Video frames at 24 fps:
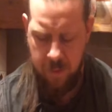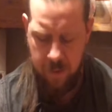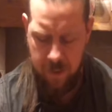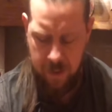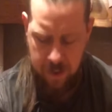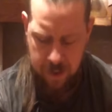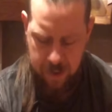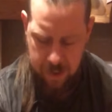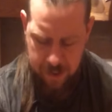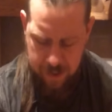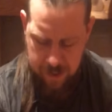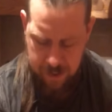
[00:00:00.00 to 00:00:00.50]

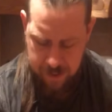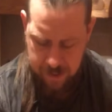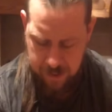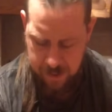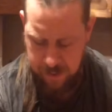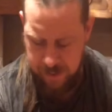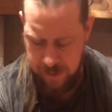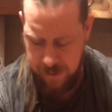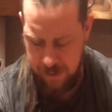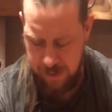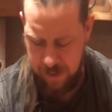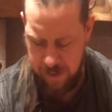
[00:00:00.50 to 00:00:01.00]

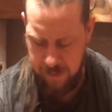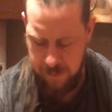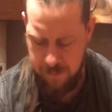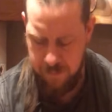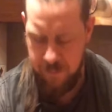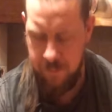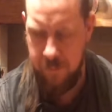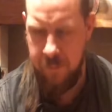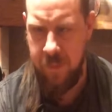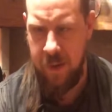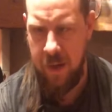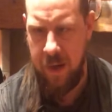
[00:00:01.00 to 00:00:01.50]
easy,
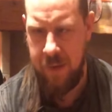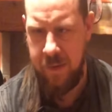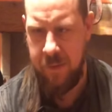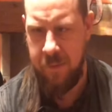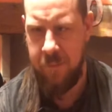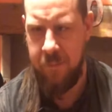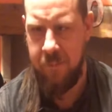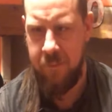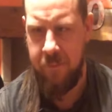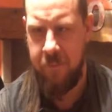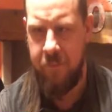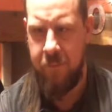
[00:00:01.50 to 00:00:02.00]
bread,
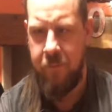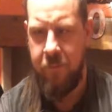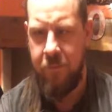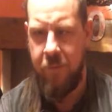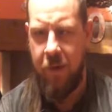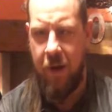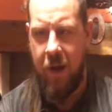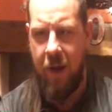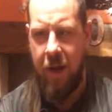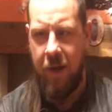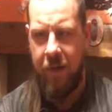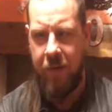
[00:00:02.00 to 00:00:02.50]

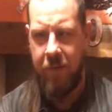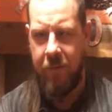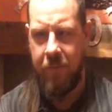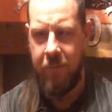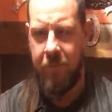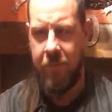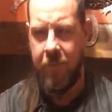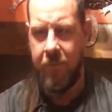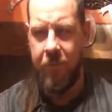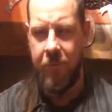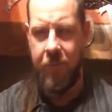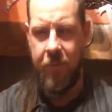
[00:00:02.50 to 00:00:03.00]

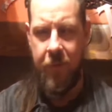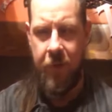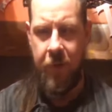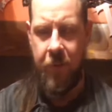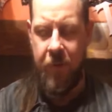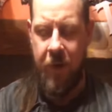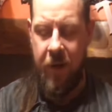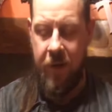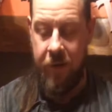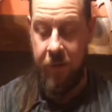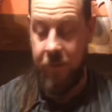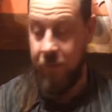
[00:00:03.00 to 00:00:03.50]
you
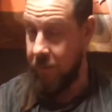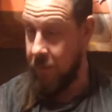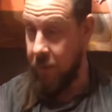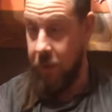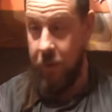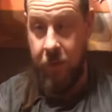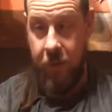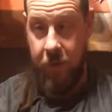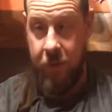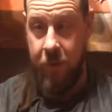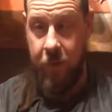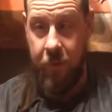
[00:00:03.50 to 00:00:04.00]
bread, you
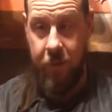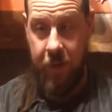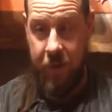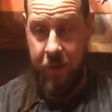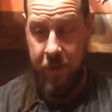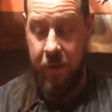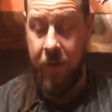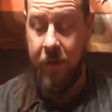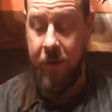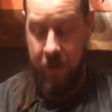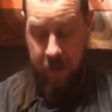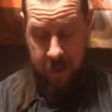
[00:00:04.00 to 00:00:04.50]
can do this,
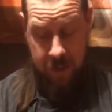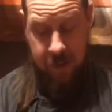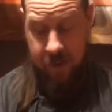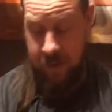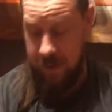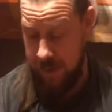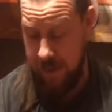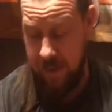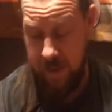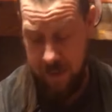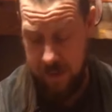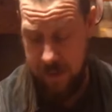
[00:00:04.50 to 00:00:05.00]
this
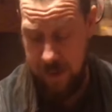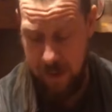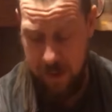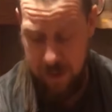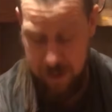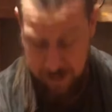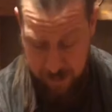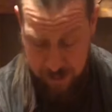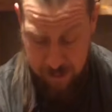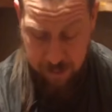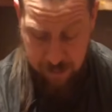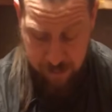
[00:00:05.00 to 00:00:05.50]
is easy,
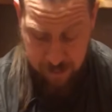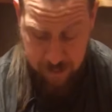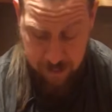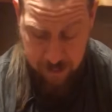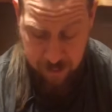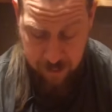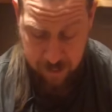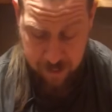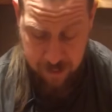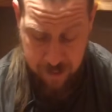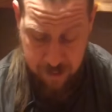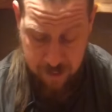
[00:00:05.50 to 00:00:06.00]
you can do
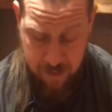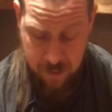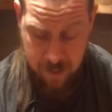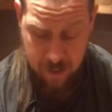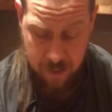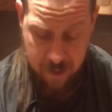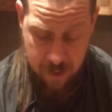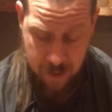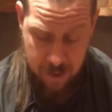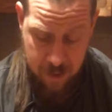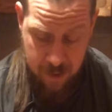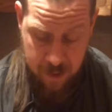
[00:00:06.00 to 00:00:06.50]
it.
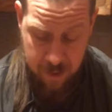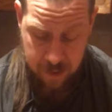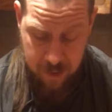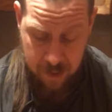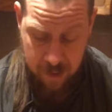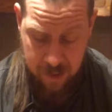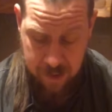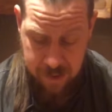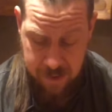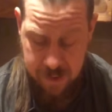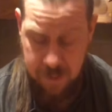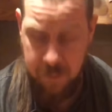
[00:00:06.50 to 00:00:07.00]

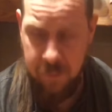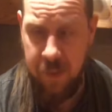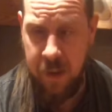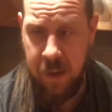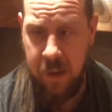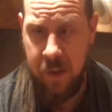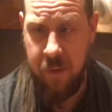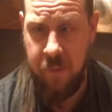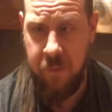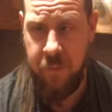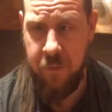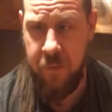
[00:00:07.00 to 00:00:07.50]
Nice, big,
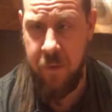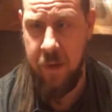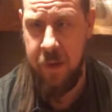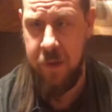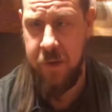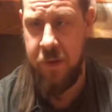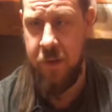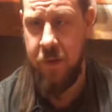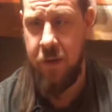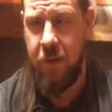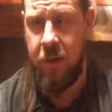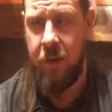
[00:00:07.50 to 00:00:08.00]

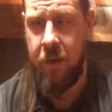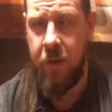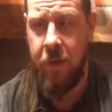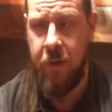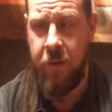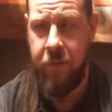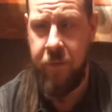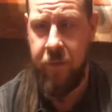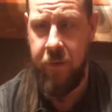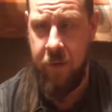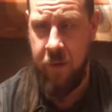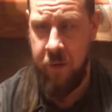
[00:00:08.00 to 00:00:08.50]
fresh
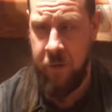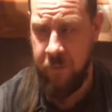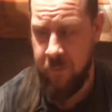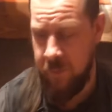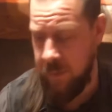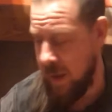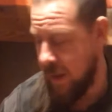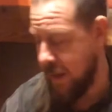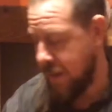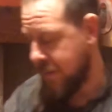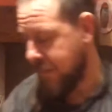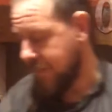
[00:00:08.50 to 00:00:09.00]
loaf of
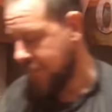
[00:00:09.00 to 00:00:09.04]
bread.